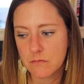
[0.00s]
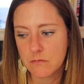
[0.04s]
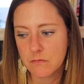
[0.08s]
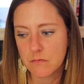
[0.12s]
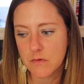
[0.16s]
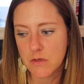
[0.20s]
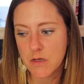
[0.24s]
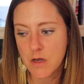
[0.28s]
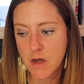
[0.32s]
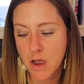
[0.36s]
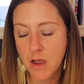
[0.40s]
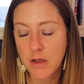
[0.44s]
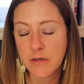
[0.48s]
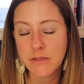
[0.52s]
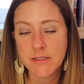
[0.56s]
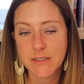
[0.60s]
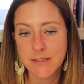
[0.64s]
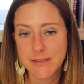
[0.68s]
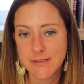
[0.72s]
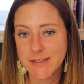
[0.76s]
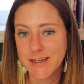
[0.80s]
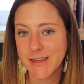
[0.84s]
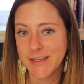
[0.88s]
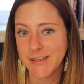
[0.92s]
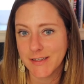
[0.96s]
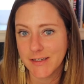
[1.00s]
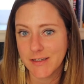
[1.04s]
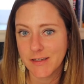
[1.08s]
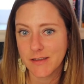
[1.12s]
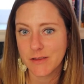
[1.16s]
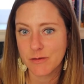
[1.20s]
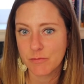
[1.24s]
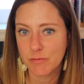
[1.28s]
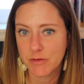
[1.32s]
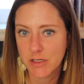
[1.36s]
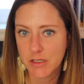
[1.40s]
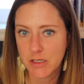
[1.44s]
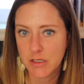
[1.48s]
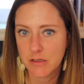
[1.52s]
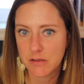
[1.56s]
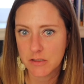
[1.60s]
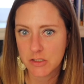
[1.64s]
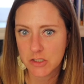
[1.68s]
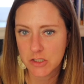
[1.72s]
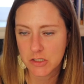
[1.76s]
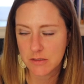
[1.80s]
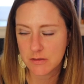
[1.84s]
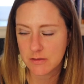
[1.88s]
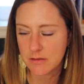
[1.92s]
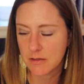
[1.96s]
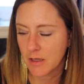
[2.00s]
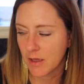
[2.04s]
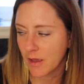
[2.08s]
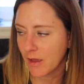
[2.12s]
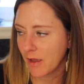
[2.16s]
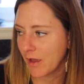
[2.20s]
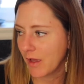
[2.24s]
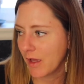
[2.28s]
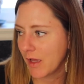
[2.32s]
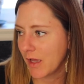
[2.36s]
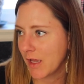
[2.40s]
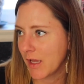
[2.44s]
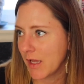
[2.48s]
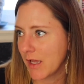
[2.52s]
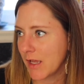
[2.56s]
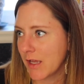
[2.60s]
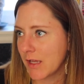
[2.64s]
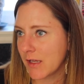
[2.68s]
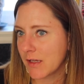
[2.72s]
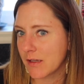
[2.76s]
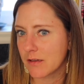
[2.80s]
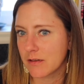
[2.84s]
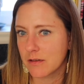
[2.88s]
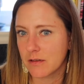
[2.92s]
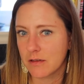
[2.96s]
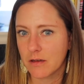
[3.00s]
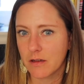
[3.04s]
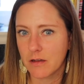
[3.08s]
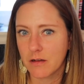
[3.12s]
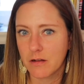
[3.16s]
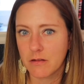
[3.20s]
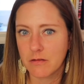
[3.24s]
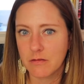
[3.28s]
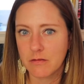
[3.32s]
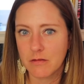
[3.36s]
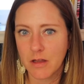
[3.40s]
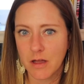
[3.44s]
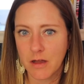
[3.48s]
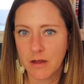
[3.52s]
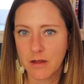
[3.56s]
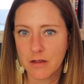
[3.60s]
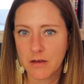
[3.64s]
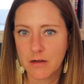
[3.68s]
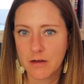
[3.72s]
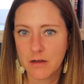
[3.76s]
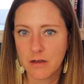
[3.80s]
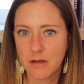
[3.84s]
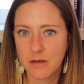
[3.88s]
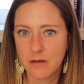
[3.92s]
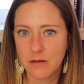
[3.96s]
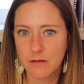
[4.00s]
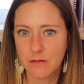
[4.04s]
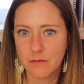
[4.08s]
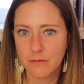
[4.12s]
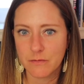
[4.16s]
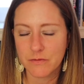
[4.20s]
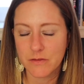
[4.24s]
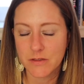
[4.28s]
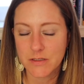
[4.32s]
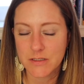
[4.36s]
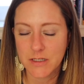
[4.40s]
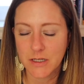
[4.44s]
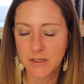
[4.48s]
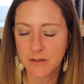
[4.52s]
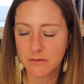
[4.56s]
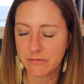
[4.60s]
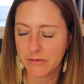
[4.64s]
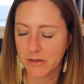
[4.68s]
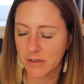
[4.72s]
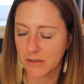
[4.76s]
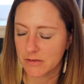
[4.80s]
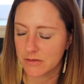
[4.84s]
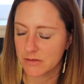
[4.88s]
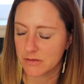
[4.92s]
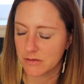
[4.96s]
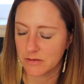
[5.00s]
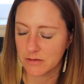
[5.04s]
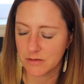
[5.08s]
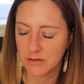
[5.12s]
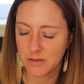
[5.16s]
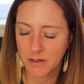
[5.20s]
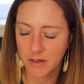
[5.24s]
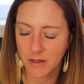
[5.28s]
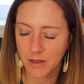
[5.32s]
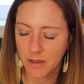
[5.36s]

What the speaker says: not taking the medication, and a lot of the side effects are,